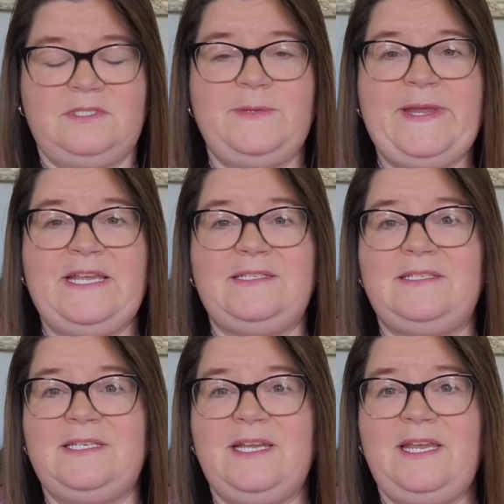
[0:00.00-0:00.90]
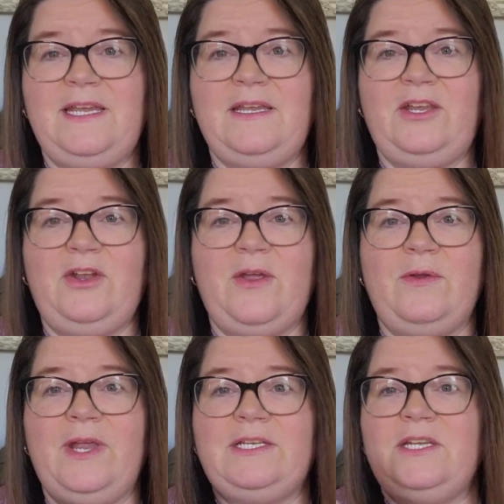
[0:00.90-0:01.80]
To be a stick, you know,
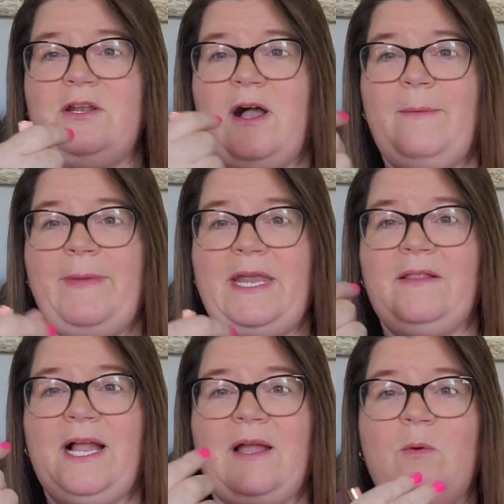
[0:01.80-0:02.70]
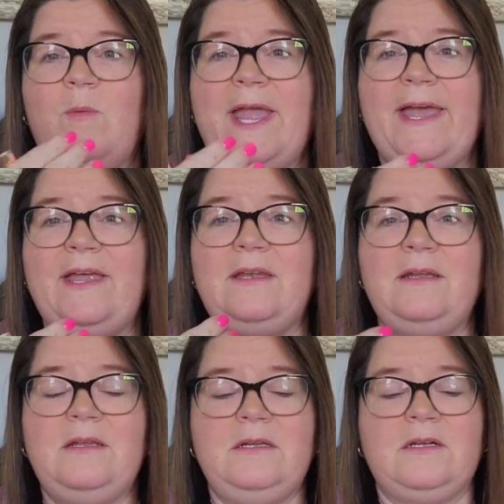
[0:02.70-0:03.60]
to not be like a wet
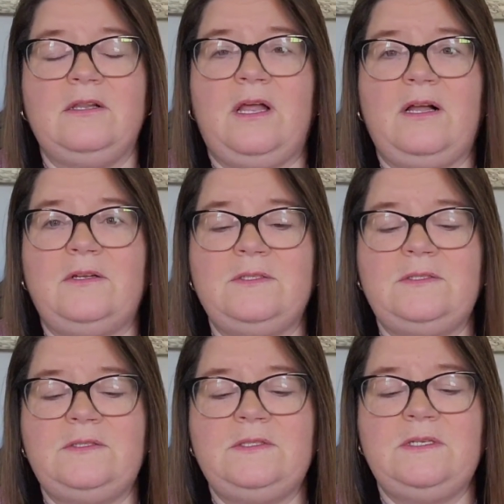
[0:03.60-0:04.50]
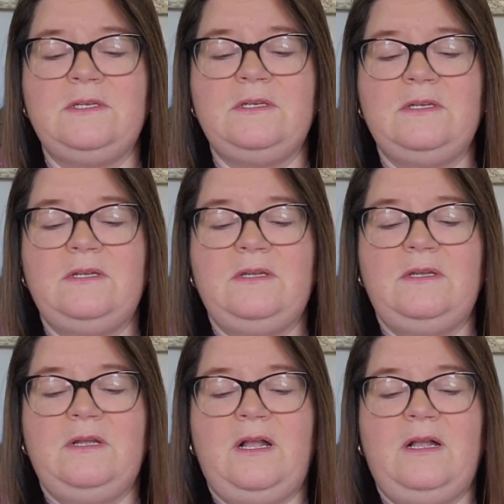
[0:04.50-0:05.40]
gloss
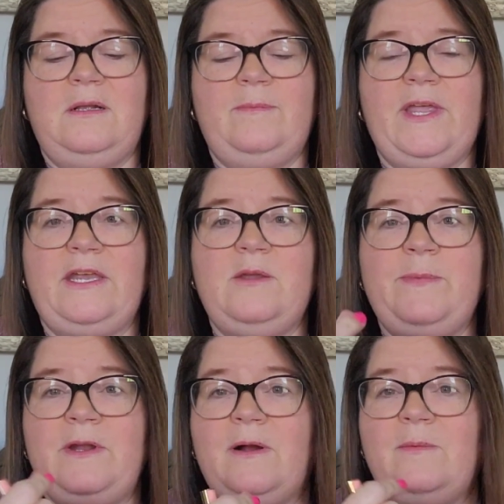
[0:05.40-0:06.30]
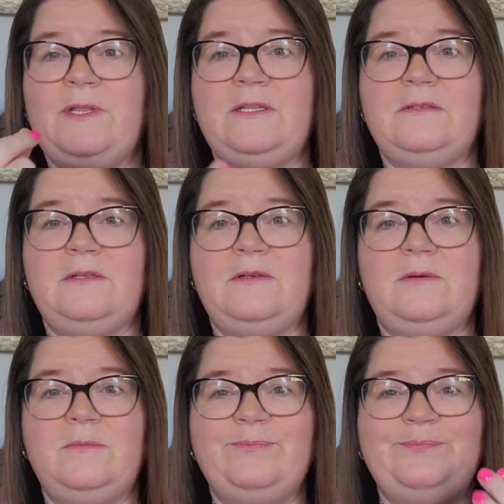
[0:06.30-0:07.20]
um, that you put on with the
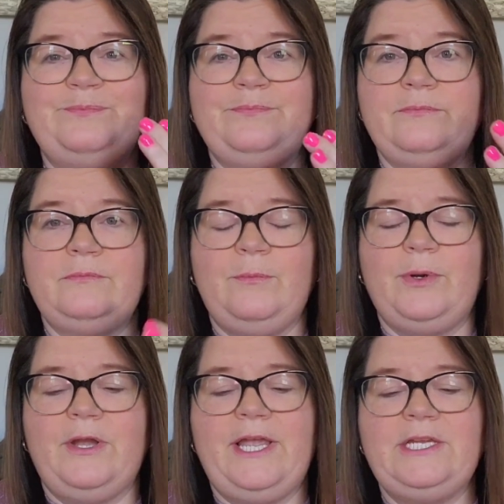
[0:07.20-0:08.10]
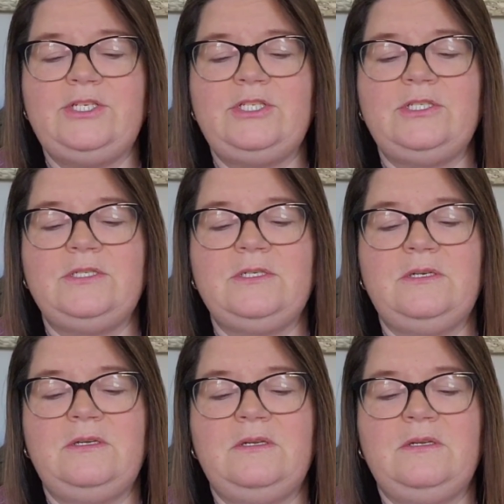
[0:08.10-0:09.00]
little brush.
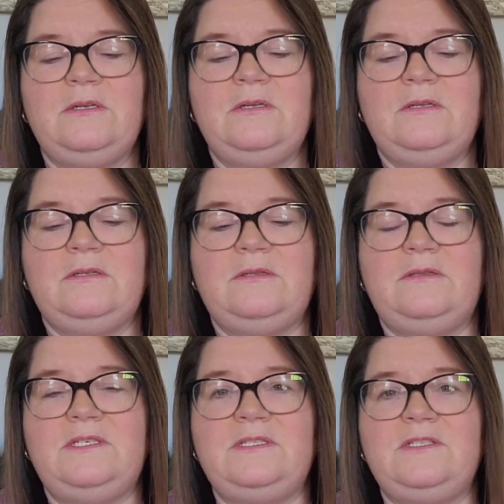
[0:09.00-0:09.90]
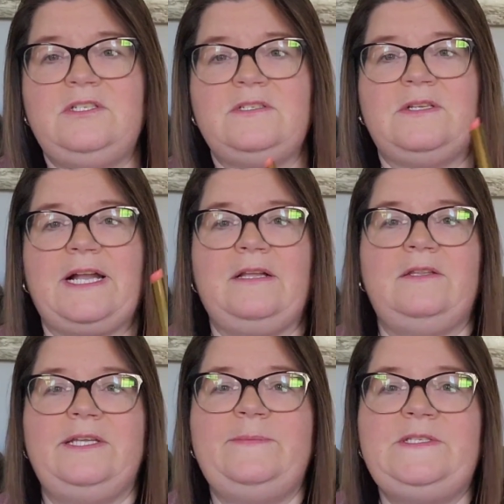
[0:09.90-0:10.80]
This is just like a
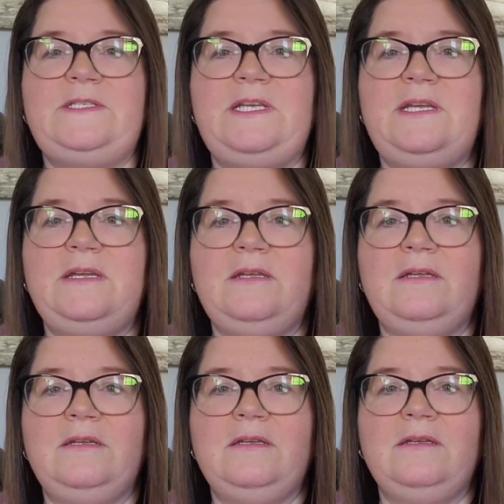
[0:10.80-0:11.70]
lipstick.